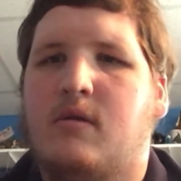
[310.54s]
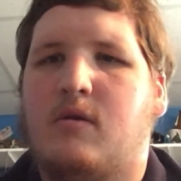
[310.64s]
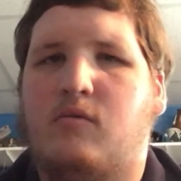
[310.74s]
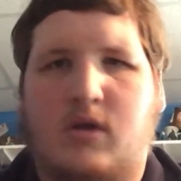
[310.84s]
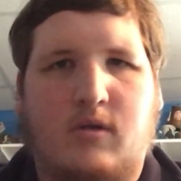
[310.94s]

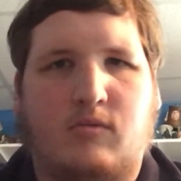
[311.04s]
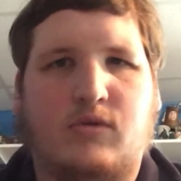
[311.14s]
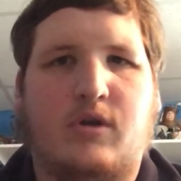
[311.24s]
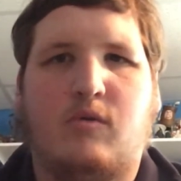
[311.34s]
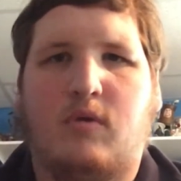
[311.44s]

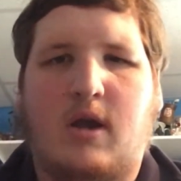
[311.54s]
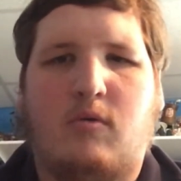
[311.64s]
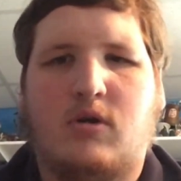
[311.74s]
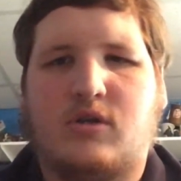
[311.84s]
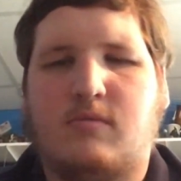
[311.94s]
when I
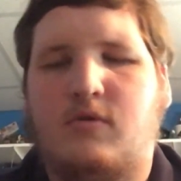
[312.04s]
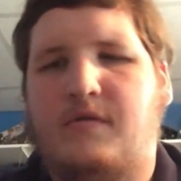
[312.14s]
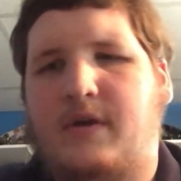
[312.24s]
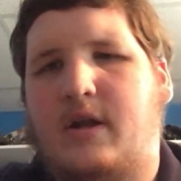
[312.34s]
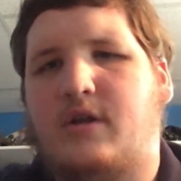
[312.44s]
watch the
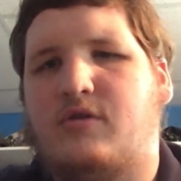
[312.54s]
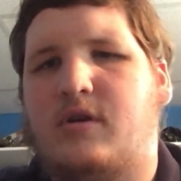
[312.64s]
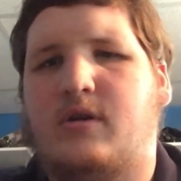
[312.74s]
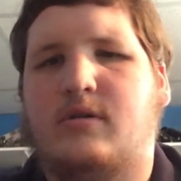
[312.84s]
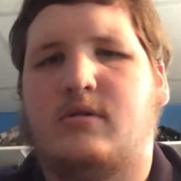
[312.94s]
movie and I try
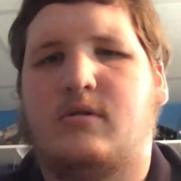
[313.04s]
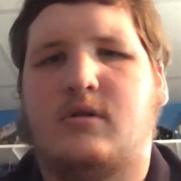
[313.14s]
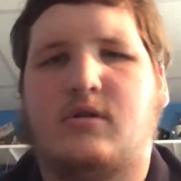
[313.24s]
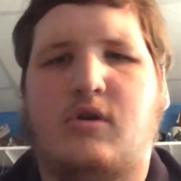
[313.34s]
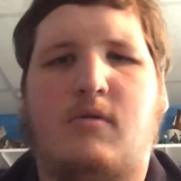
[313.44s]
and
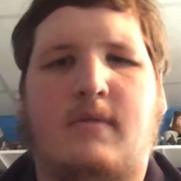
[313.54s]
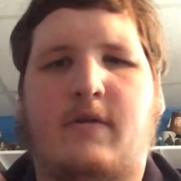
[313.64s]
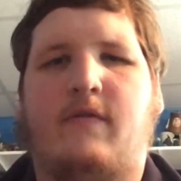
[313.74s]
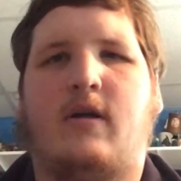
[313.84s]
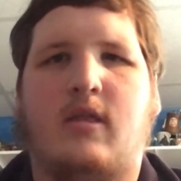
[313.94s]
determine
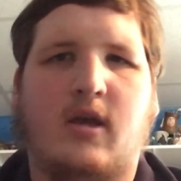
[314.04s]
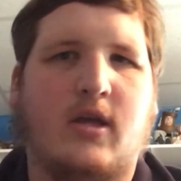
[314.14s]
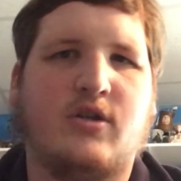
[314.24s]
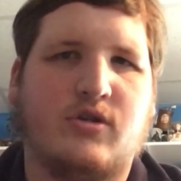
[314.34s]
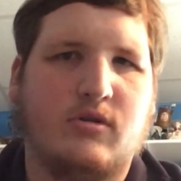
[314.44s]
if I think
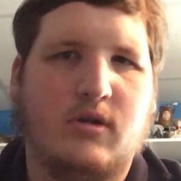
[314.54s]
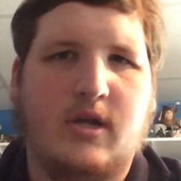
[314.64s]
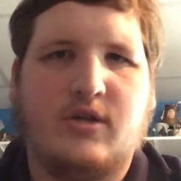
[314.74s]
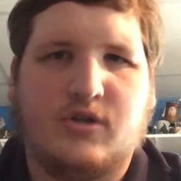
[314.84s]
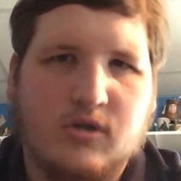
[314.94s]
it
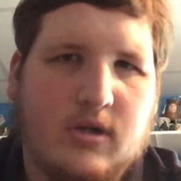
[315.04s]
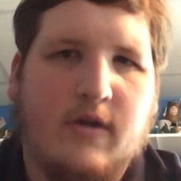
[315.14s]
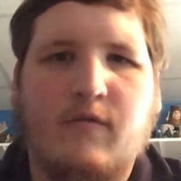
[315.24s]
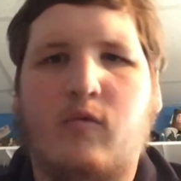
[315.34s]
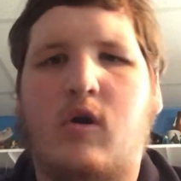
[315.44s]
should
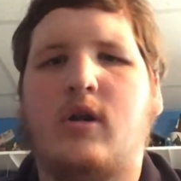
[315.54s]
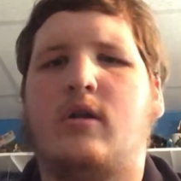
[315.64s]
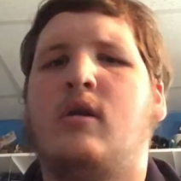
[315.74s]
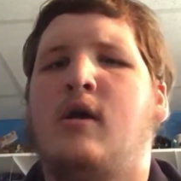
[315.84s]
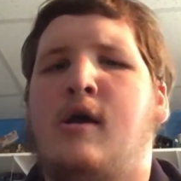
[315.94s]
have
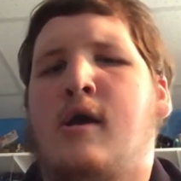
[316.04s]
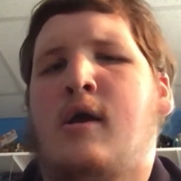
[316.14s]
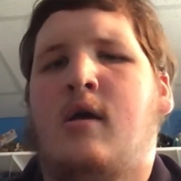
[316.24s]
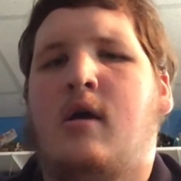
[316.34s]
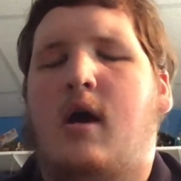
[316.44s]
won
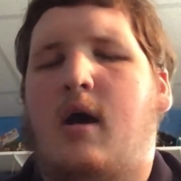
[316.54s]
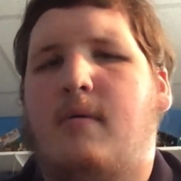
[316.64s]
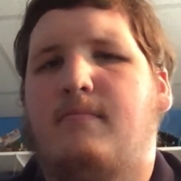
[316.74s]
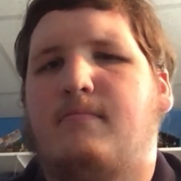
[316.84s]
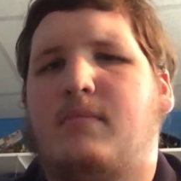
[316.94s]

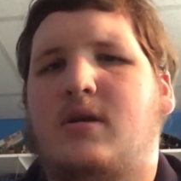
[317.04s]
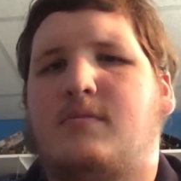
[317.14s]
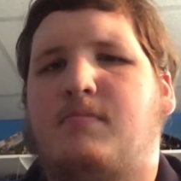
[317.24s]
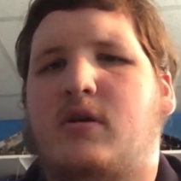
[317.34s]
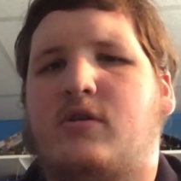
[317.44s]

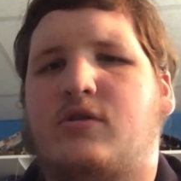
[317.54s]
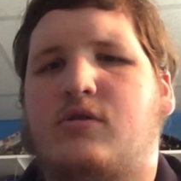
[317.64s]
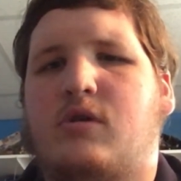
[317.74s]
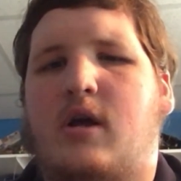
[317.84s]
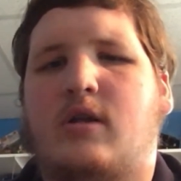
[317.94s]
Best
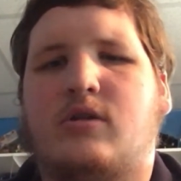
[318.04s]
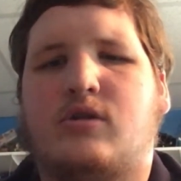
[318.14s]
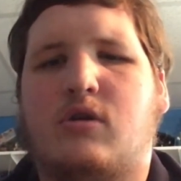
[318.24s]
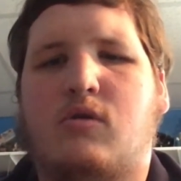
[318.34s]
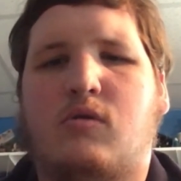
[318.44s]
Picture. And
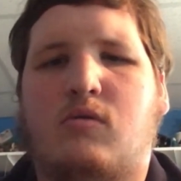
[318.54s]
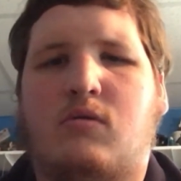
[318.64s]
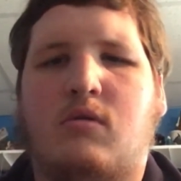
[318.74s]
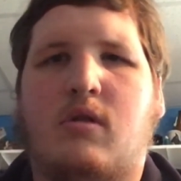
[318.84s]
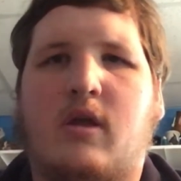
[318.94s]
so
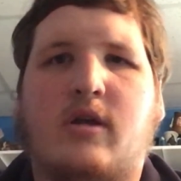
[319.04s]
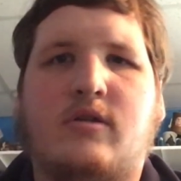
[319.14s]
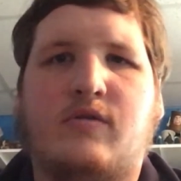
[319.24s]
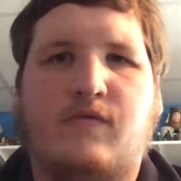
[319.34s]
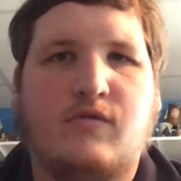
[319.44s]
thanks
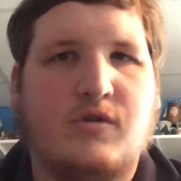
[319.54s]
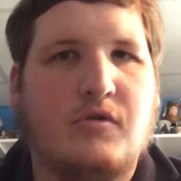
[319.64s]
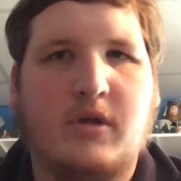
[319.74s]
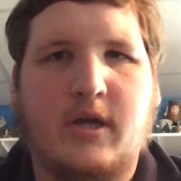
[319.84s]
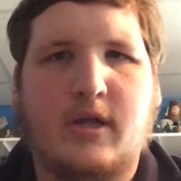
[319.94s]
for
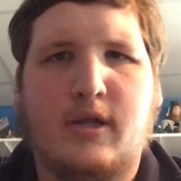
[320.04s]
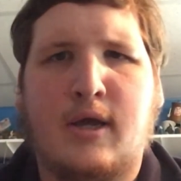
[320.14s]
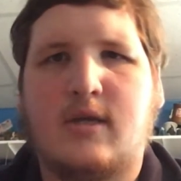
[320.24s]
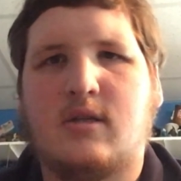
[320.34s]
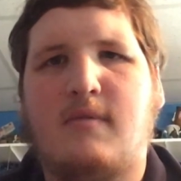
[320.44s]
tuning in,
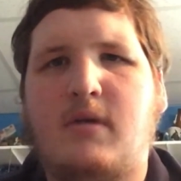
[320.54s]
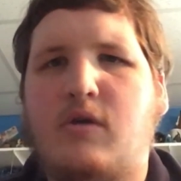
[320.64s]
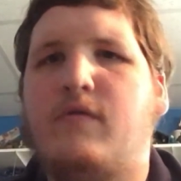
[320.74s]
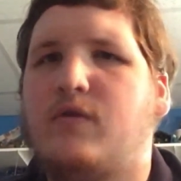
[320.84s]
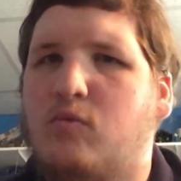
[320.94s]
guys. Let me
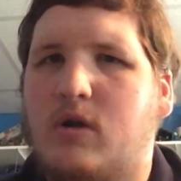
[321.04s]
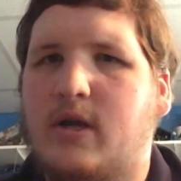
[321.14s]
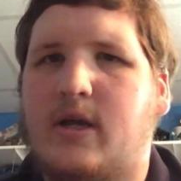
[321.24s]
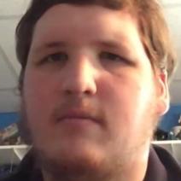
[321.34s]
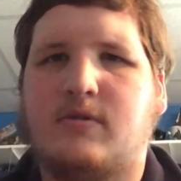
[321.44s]
know if you want to
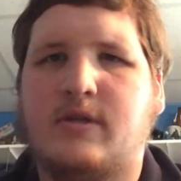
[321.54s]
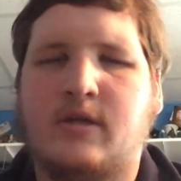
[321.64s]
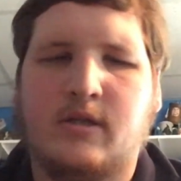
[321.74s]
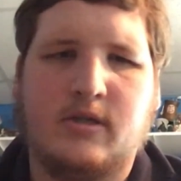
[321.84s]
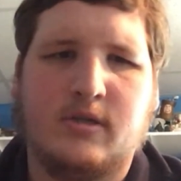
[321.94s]
keep
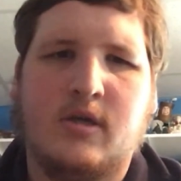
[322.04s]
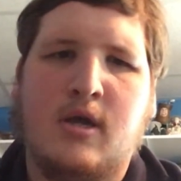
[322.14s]
seeing these,